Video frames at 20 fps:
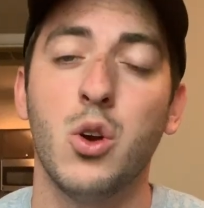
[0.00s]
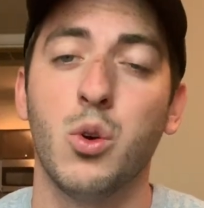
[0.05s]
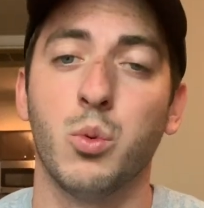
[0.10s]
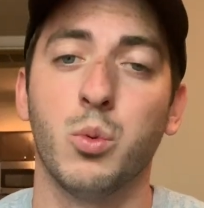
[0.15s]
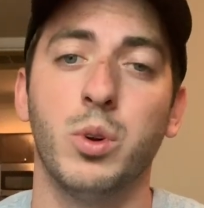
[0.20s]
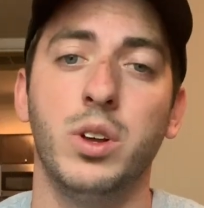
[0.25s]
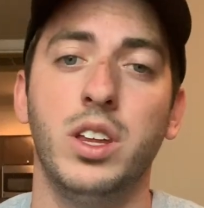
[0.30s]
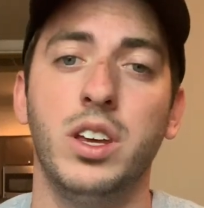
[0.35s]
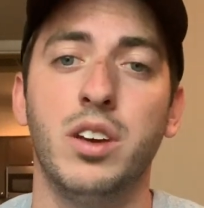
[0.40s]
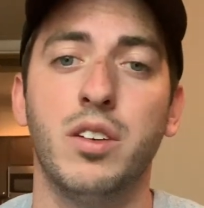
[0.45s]

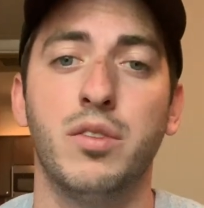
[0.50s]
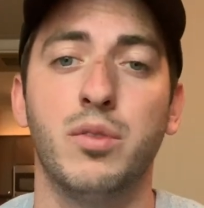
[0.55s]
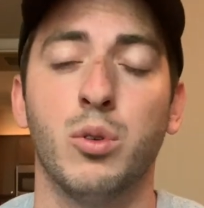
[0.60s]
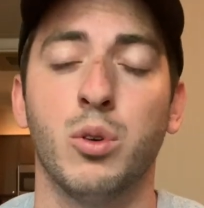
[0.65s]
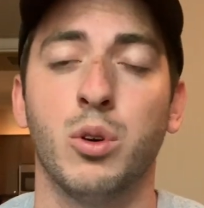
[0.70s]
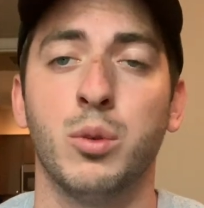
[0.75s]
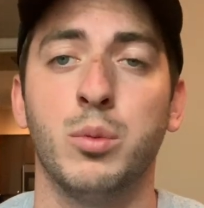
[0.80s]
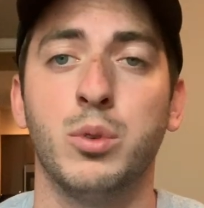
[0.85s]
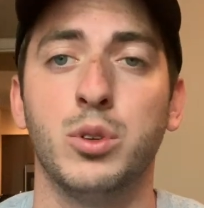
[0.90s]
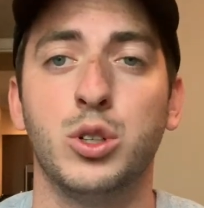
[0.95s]
Really
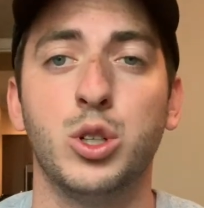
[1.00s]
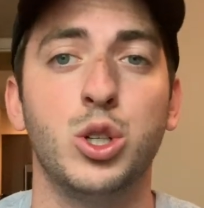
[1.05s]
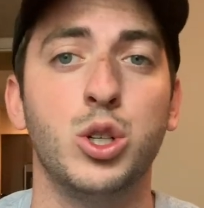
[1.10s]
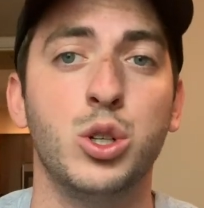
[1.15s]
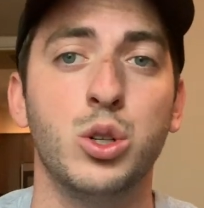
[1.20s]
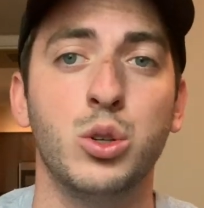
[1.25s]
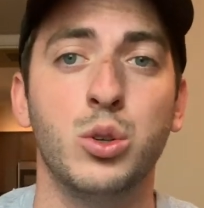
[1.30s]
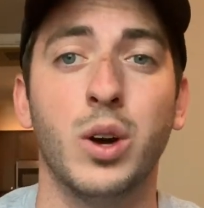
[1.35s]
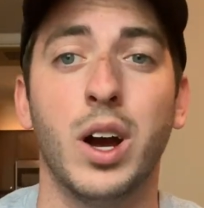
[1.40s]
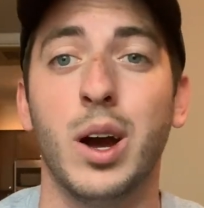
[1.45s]
affordable
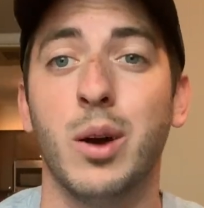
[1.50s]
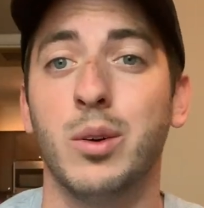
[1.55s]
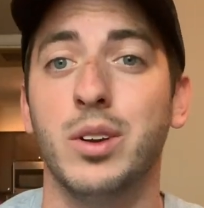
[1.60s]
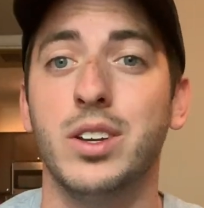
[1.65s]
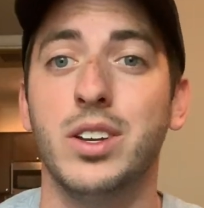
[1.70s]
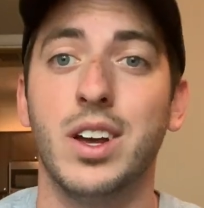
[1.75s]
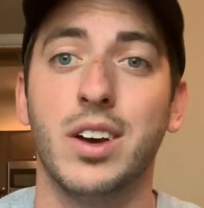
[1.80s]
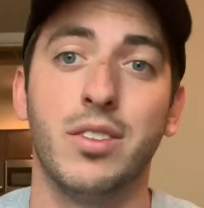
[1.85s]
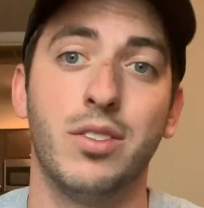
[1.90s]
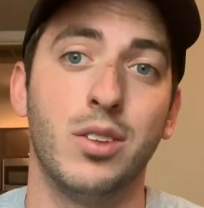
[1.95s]
shoe. I would
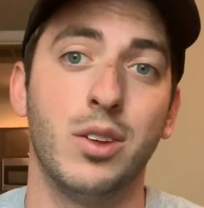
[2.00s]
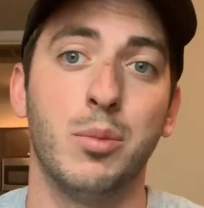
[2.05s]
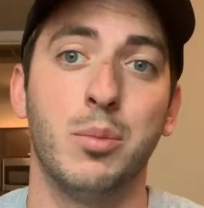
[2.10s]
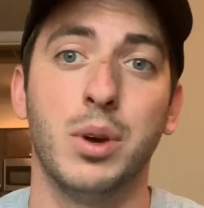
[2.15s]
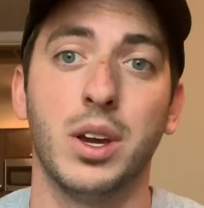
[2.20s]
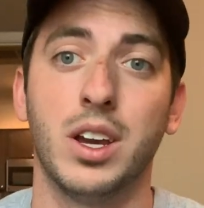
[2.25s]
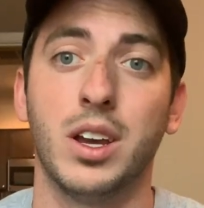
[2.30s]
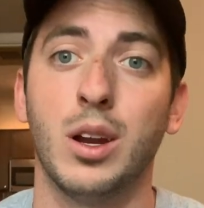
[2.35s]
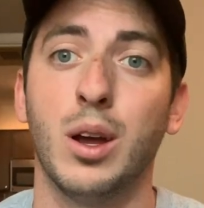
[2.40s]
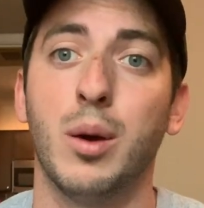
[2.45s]
definitely
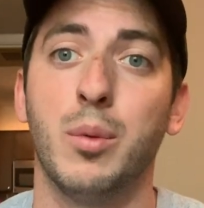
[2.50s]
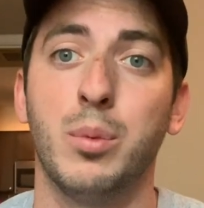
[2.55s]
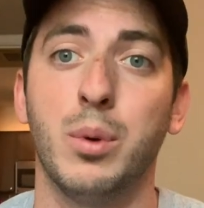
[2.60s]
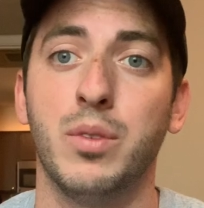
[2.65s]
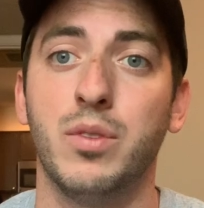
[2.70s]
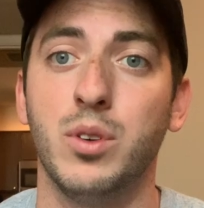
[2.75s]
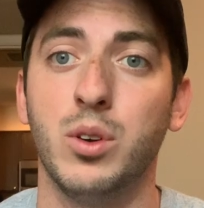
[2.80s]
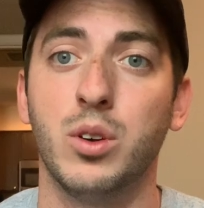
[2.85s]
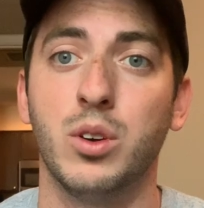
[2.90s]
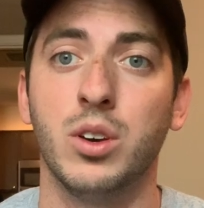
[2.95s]
pick it up
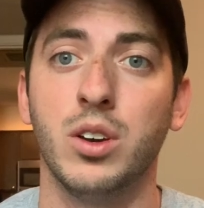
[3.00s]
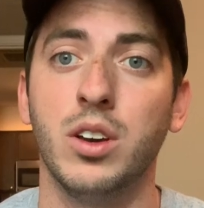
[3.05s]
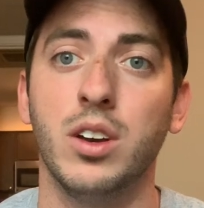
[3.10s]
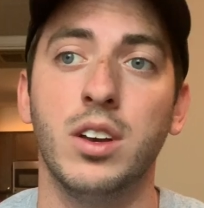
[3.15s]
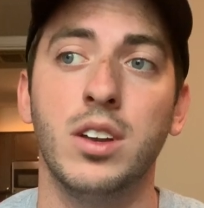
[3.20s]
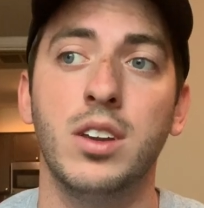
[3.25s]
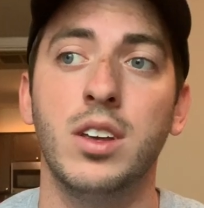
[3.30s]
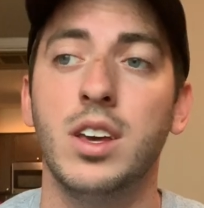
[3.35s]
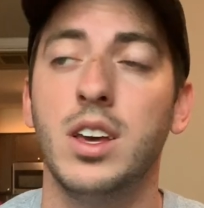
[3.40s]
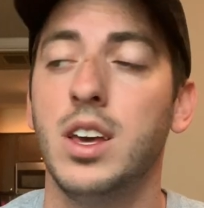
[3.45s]
if you
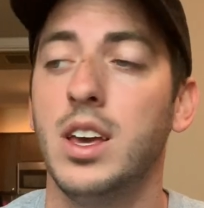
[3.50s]
could.